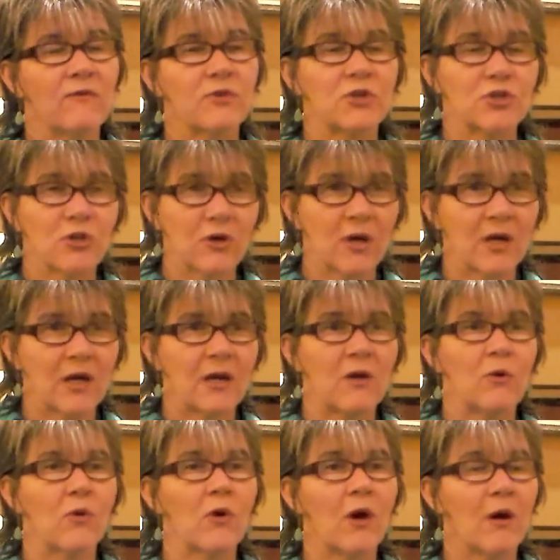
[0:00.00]
for
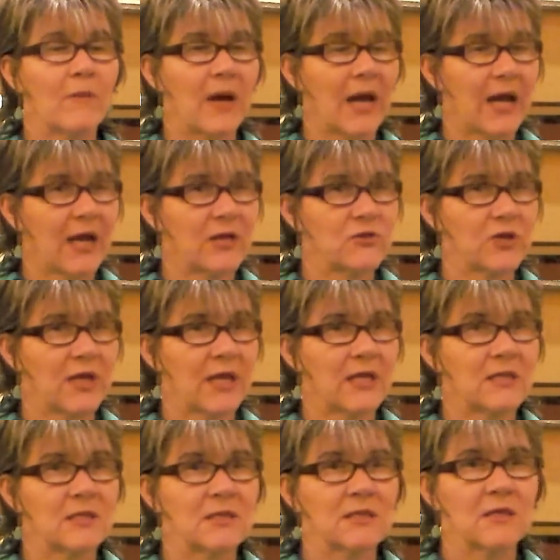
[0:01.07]
sugar or
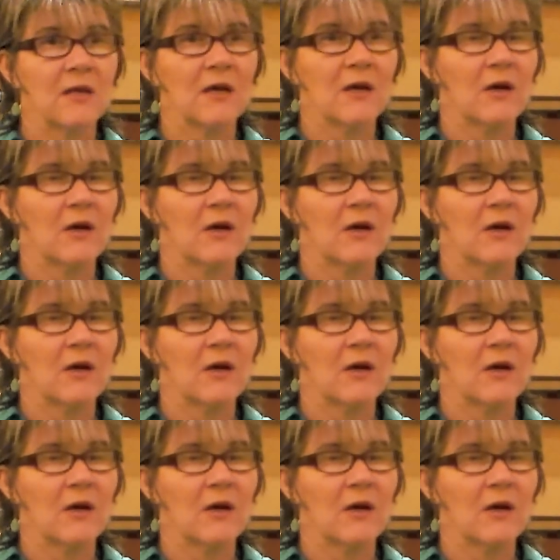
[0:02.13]
carbohydrates